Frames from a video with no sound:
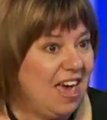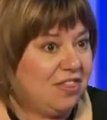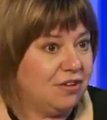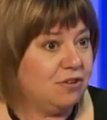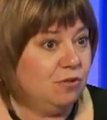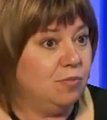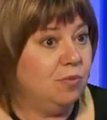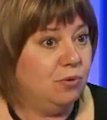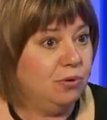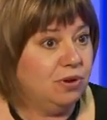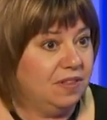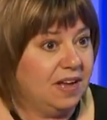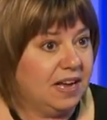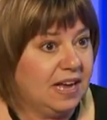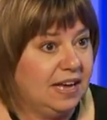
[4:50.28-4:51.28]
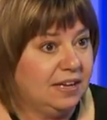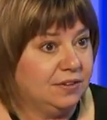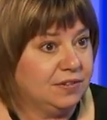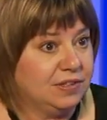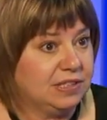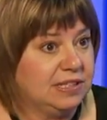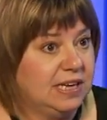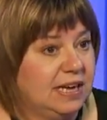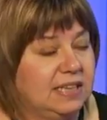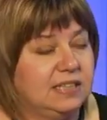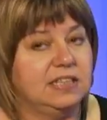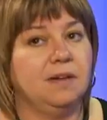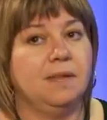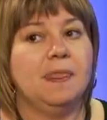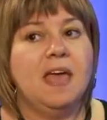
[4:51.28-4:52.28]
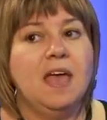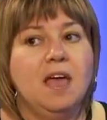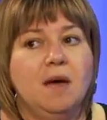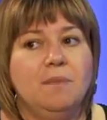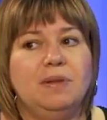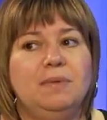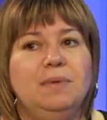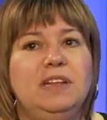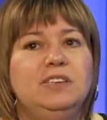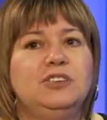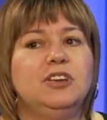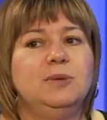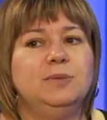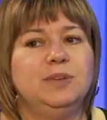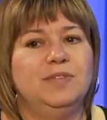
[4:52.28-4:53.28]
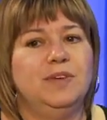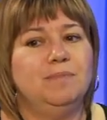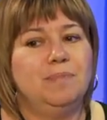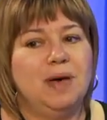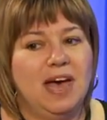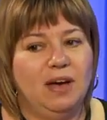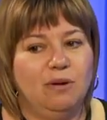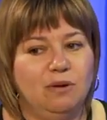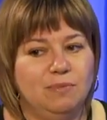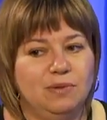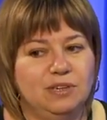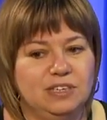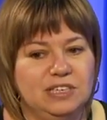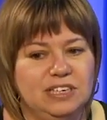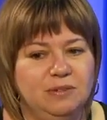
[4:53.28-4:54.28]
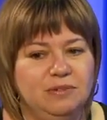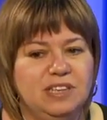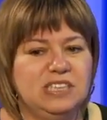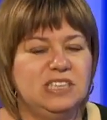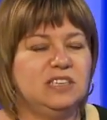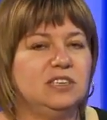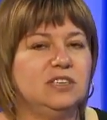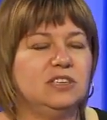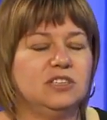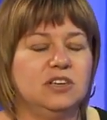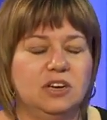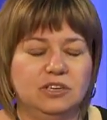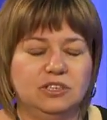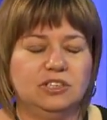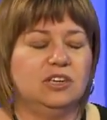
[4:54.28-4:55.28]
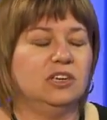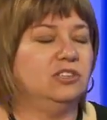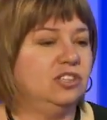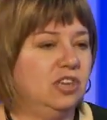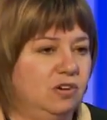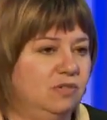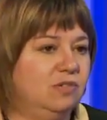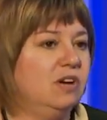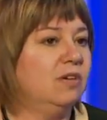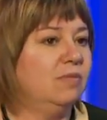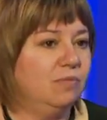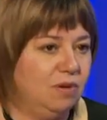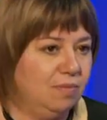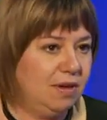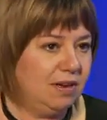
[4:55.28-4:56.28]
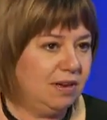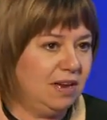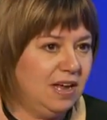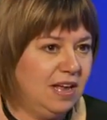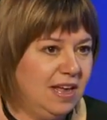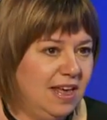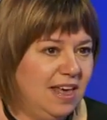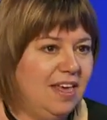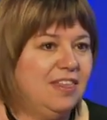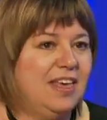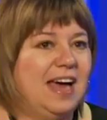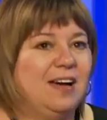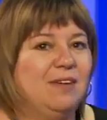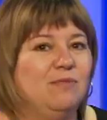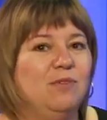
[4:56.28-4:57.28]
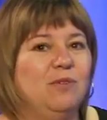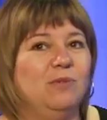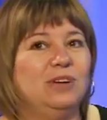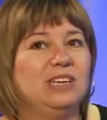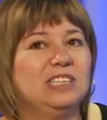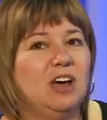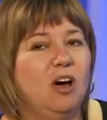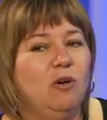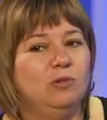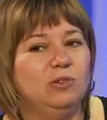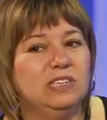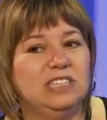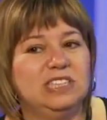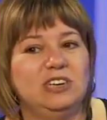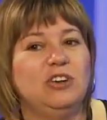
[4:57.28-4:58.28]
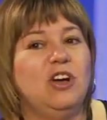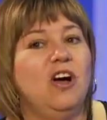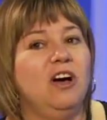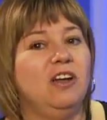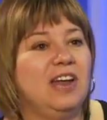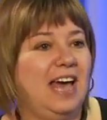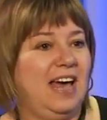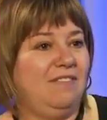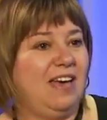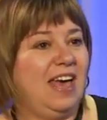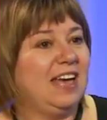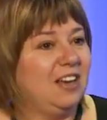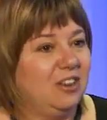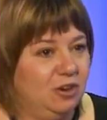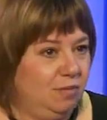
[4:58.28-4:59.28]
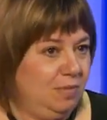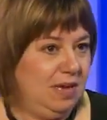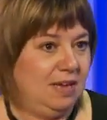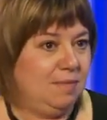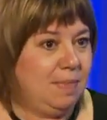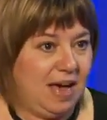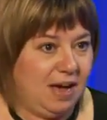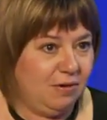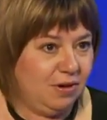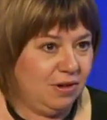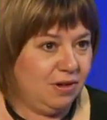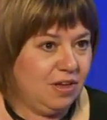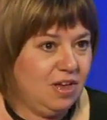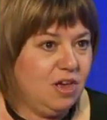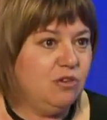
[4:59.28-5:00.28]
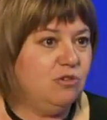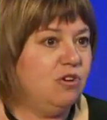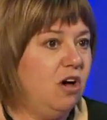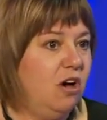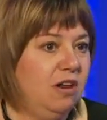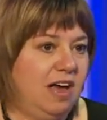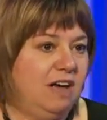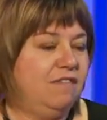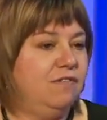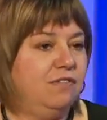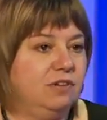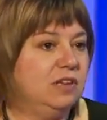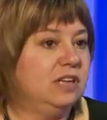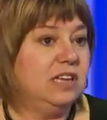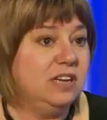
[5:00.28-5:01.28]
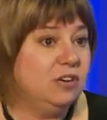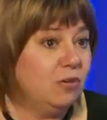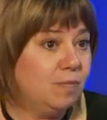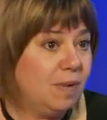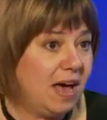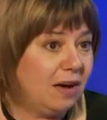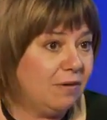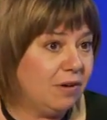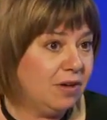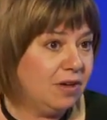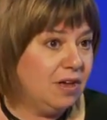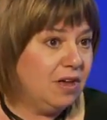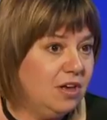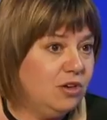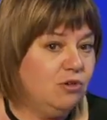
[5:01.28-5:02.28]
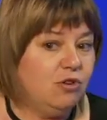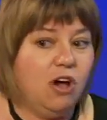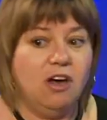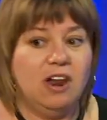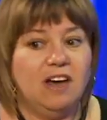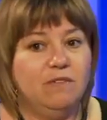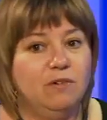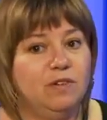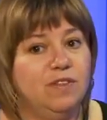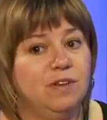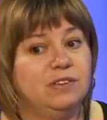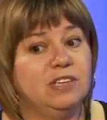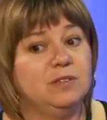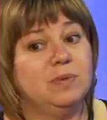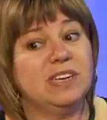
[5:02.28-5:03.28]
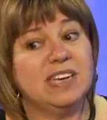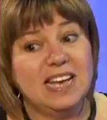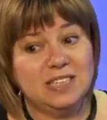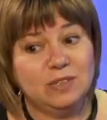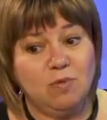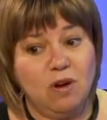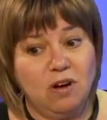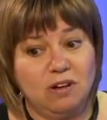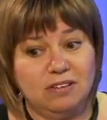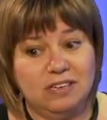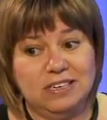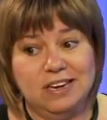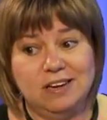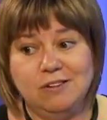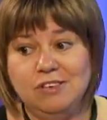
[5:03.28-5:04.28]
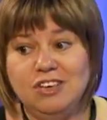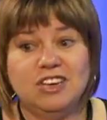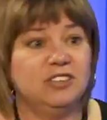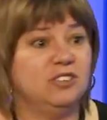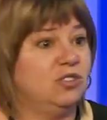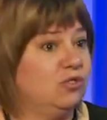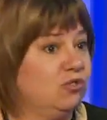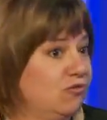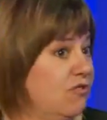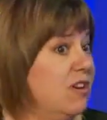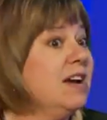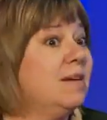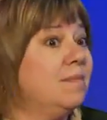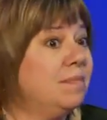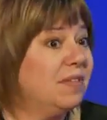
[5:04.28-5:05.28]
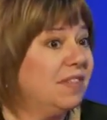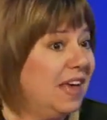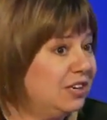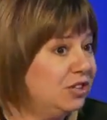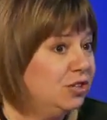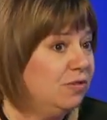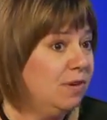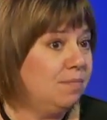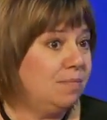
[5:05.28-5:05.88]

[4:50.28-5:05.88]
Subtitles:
ethical porn in that kind of society. But I mean, in terms of empowerment, this is such a joke on women, that what we're told is you can't have have economic power, you can't have full legal power, you can't have all of those things, but guess what? You know, you can strip and that's your